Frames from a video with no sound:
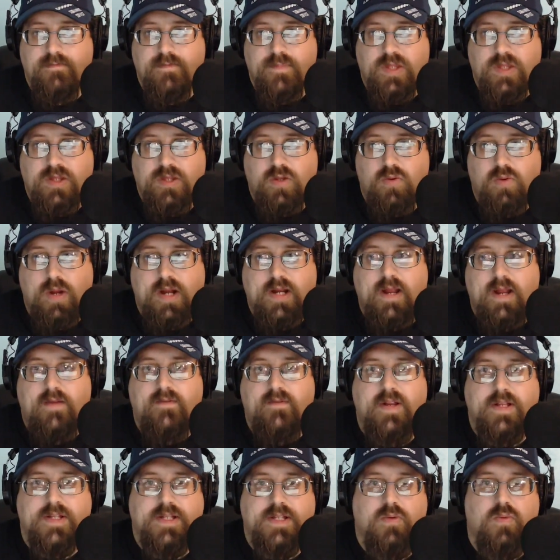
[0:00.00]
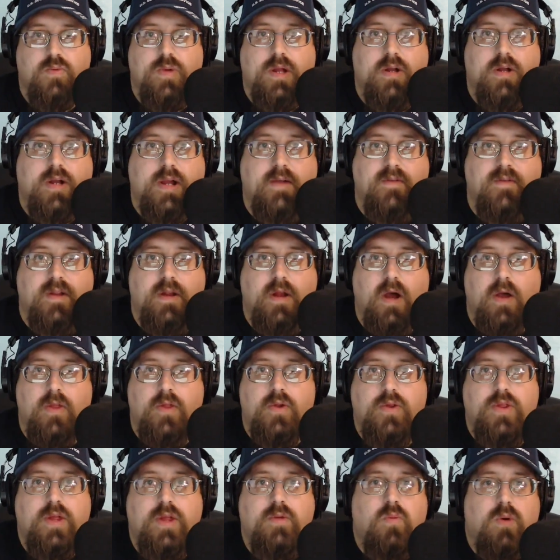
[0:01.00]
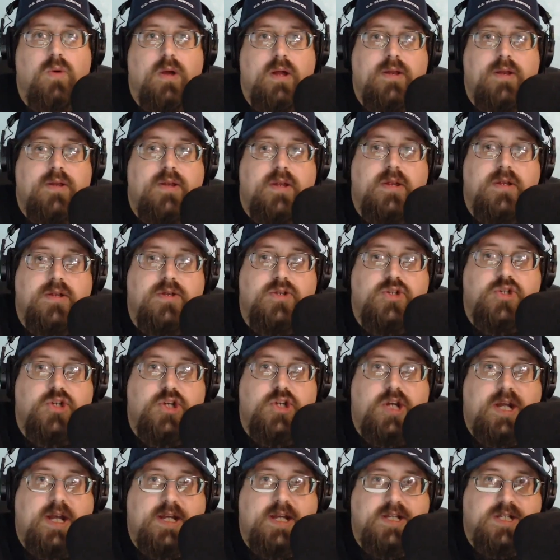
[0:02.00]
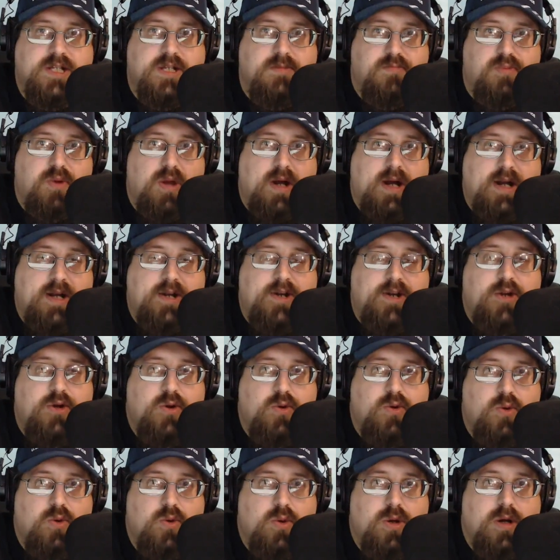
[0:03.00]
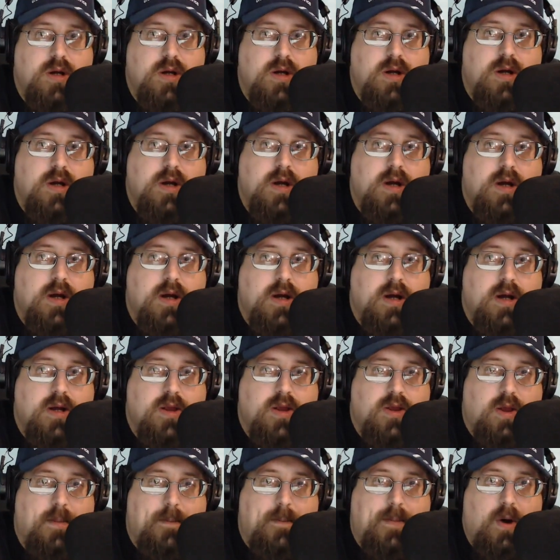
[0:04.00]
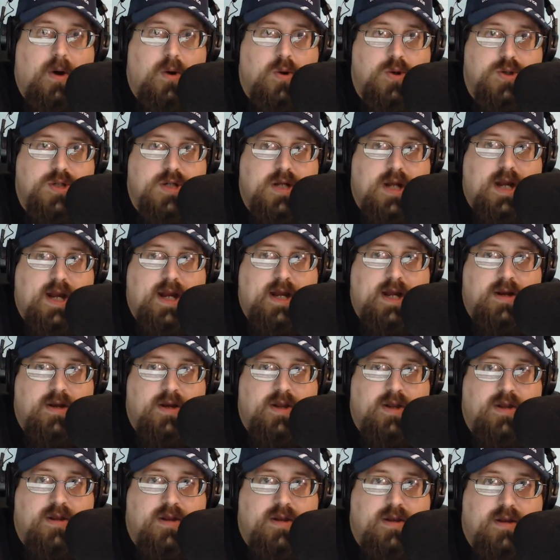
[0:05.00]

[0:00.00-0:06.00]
direct evidence that we are given other than what she has supplied to the Post and